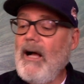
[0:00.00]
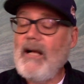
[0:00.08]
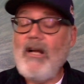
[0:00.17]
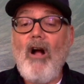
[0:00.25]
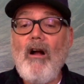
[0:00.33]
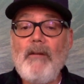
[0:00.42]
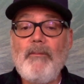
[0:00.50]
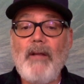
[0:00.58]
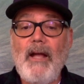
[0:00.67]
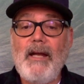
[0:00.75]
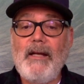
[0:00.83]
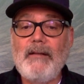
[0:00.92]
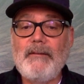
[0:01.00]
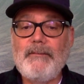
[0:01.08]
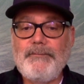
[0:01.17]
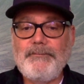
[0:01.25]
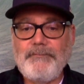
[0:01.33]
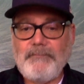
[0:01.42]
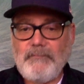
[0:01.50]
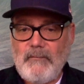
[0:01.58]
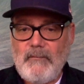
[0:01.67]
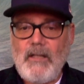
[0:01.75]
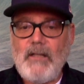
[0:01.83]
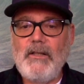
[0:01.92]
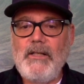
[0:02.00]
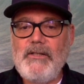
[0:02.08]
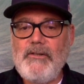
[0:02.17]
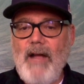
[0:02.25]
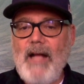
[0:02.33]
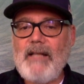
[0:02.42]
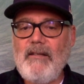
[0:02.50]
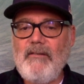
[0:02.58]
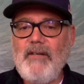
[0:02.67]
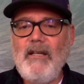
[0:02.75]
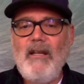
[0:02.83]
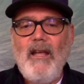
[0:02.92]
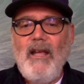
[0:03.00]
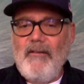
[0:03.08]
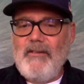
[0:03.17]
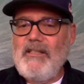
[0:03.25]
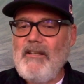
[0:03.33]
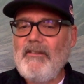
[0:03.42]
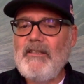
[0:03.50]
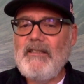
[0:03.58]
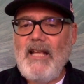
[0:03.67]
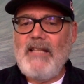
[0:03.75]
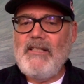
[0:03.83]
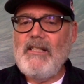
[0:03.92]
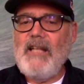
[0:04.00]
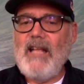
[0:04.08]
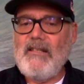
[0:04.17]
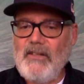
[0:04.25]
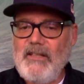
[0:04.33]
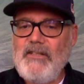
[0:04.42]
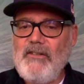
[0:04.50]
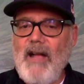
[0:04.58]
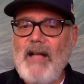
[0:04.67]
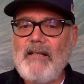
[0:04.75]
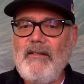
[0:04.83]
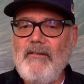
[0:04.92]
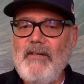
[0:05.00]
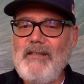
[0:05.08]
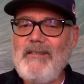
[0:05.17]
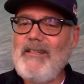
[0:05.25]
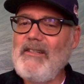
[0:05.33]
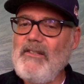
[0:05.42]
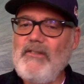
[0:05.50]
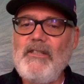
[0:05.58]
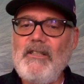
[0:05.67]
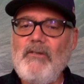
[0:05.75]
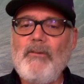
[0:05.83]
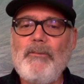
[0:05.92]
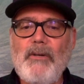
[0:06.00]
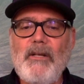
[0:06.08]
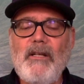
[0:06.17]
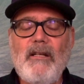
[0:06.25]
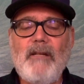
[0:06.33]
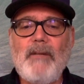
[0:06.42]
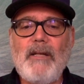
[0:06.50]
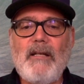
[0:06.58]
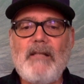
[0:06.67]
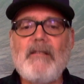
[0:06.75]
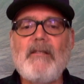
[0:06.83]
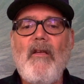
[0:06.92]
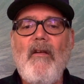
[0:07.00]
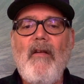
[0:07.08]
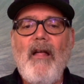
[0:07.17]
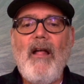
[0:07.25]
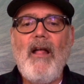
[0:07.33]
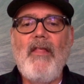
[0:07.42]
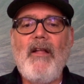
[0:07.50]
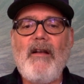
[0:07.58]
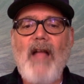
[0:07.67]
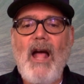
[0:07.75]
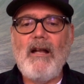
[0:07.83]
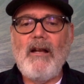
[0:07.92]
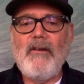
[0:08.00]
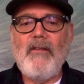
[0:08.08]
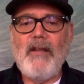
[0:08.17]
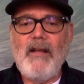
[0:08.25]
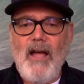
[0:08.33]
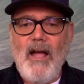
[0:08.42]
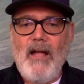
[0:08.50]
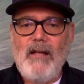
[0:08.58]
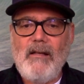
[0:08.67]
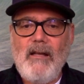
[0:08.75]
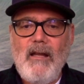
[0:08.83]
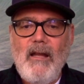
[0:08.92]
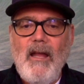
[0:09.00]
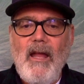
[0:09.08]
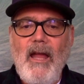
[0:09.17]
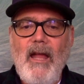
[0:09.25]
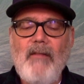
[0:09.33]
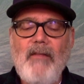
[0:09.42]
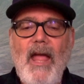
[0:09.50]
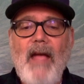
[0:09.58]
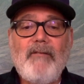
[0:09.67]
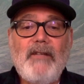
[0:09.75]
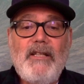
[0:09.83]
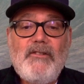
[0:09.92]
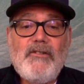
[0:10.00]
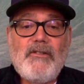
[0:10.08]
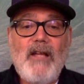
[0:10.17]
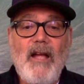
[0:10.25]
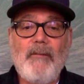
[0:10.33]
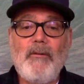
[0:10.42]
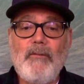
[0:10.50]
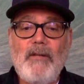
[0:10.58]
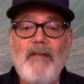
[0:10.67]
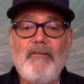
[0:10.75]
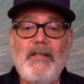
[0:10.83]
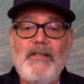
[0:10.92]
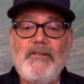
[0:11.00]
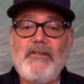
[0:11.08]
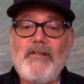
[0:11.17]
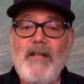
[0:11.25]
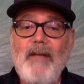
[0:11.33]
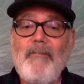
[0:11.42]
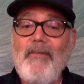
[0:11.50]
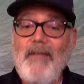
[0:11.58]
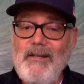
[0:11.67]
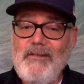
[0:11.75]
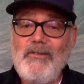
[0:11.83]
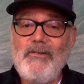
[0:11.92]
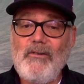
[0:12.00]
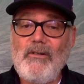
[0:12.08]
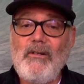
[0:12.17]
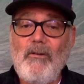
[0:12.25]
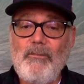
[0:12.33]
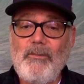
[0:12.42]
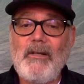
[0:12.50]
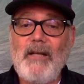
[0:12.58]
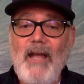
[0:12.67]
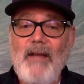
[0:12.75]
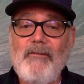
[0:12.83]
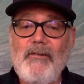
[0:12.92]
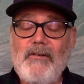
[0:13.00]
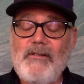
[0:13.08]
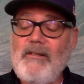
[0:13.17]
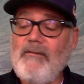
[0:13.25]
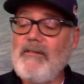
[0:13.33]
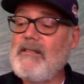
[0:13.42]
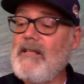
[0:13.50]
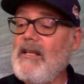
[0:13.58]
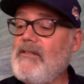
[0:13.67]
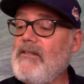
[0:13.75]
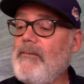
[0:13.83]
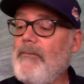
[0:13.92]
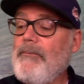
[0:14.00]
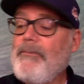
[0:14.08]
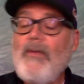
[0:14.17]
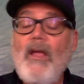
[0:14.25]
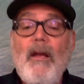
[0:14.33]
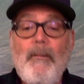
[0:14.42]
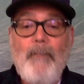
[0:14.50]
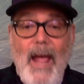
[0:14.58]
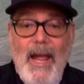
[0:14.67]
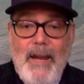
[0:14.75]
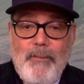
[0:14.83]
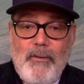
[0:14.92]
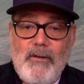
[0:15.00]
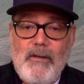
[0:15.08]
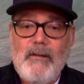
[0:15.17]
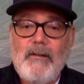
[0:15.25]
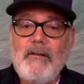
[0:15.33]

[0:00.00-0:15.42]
Card playing, leisure activity. If a civilization has leisure activities, they're usually doing pretty good because they're not under the gun and they have leisure time. And when you have leisure time, things are doing okay for your civilization. Paper,